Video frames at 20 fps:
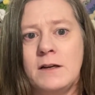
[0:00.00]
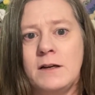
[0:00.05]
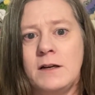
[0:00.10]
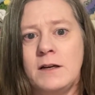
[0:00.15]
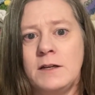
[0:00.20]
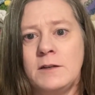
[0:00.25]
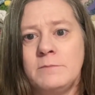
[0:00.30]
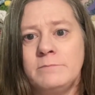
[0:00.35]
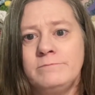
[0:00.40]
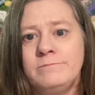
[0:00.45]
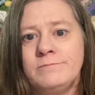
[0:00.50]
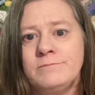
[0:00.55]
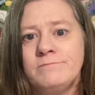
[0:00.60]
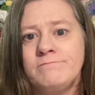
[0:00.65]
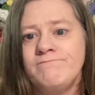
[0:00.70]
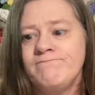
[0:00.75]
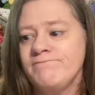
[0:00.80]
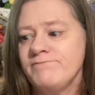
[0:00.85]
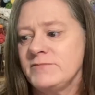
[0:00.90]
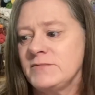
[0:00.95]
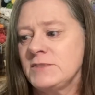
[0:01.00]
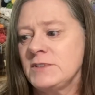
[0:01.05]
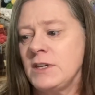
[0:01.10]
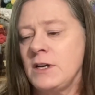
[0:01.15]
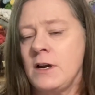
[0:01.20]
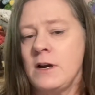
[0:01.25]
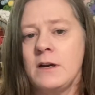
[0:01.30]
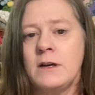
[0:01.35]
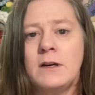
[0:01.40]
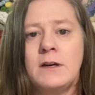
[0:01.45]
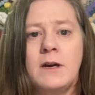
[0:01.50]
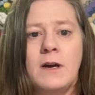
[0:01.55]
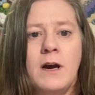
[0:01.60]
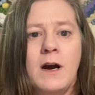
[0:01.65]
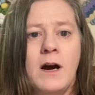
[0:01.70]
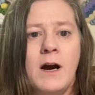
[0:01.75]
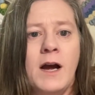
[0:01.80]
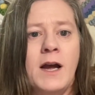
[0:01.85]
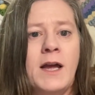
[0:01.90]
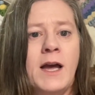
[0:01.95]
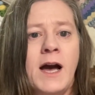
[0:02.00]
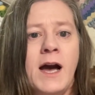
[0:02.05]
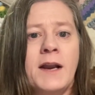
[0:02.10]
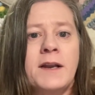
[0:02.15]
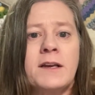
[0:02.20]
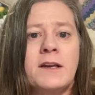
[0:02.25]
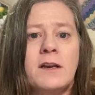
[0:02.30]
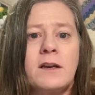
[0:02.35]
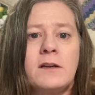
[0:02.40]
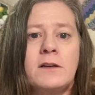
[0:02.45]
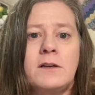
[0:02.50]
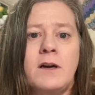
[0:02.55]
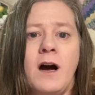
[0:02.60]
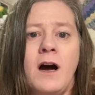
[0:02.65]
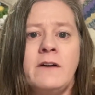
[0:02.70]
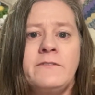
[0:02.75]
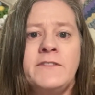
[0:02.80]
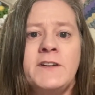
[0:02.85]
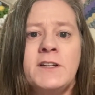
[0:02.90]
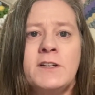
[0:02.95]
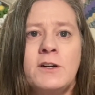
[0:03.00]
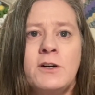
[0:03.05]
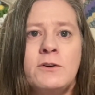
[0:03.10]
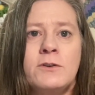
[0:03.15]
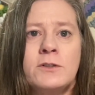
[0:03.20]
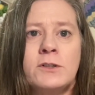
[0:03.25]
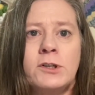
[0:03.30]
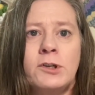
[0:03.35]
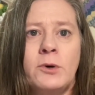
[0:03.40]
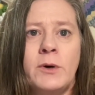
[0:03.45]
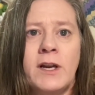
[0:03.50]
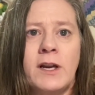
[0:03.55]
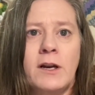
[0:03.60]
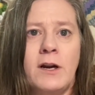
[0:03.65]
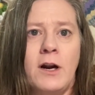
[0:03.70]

Um, yeah, I added coffee, cocoa, and